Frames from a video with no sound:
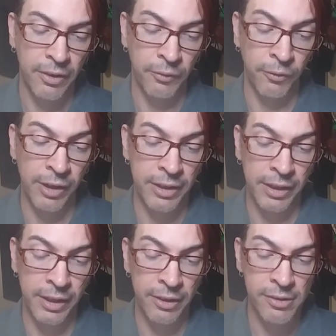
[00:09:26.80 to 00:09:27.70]
We're
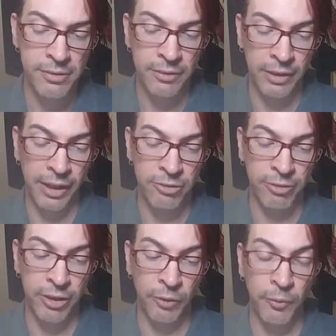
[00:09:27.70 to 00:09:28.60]
ending here. The next
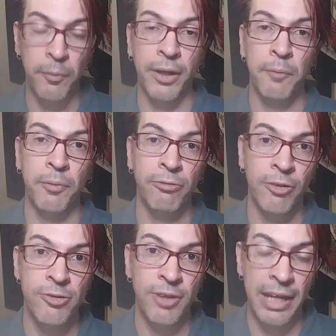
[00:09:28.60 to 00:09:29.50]
video we'll pick up with
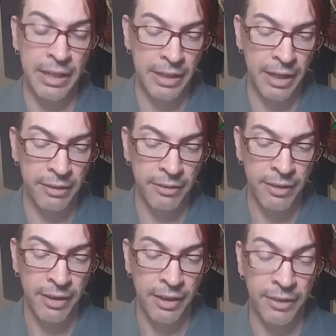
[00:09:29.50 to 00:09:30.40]
verse 88.
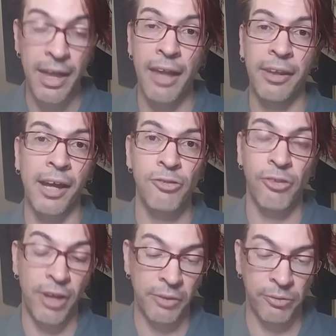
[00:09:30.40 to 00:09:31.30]
And that last
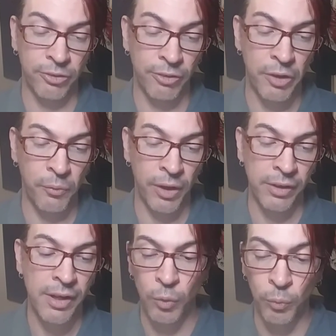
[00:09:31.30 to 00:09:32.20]
line was a great one.
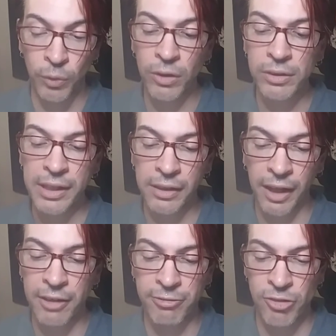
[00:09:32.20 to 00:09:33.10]
Worldly
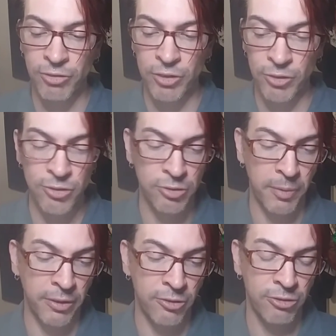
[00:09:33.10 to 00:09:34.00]
life is reduced
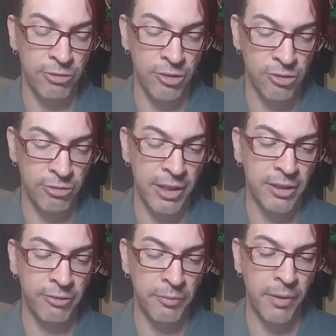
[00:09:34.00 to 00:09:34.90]
by the
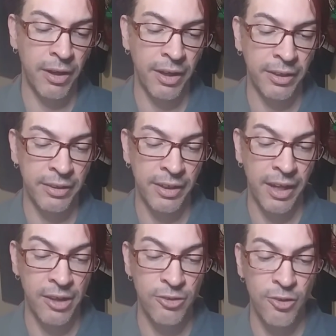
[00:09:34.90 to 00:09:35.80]
restraint of the mind
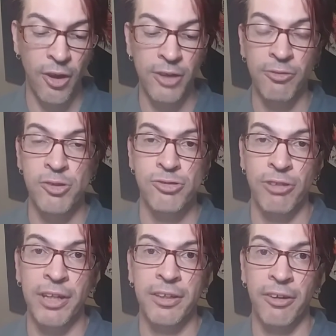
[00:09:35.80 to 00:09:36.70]
and
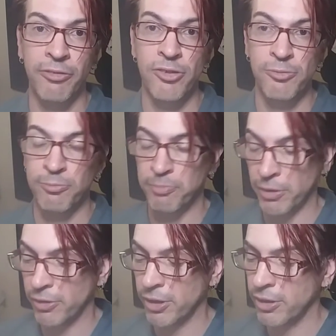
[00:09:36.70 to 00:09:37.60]
non-restraint of the
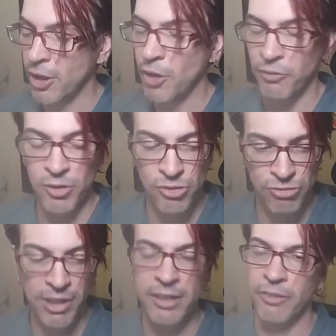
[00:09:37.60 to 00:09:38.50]
spirit.
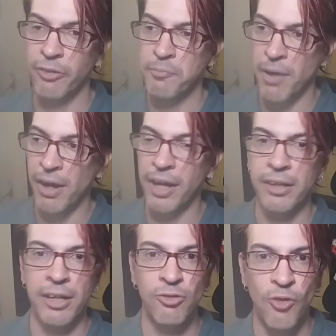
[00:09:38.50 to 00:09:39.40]
Restraint of the mind
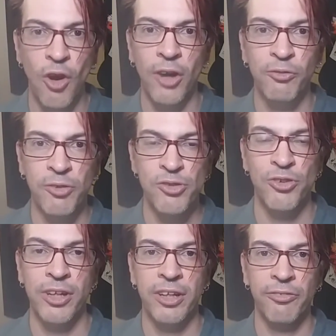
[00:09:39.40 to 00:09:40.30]
and
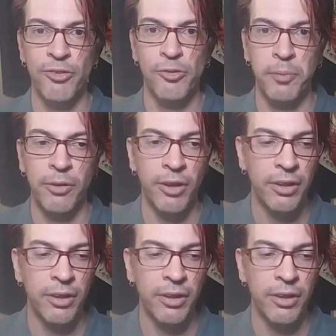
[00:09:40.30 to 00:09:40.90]
non-restraint of the spirit.